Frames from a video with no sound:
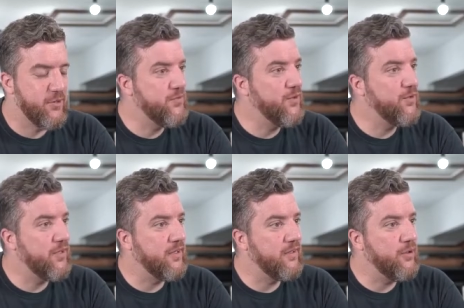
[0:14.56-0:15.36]
Those of you
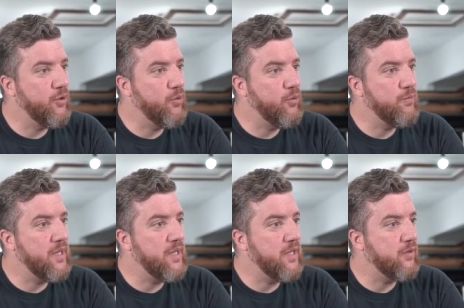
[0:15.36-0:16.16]
that know
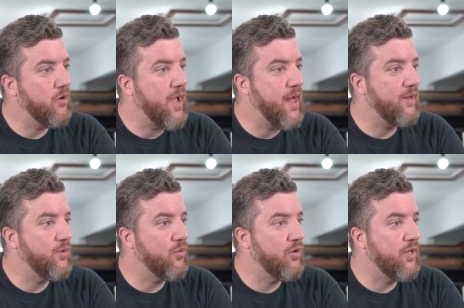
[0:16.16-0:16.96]
me or
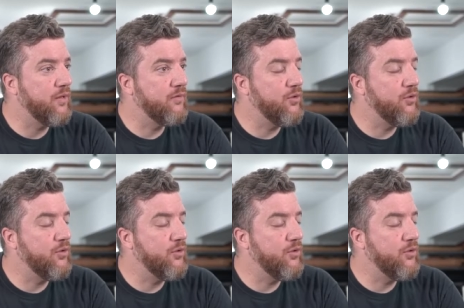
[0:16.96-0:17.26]
Allegory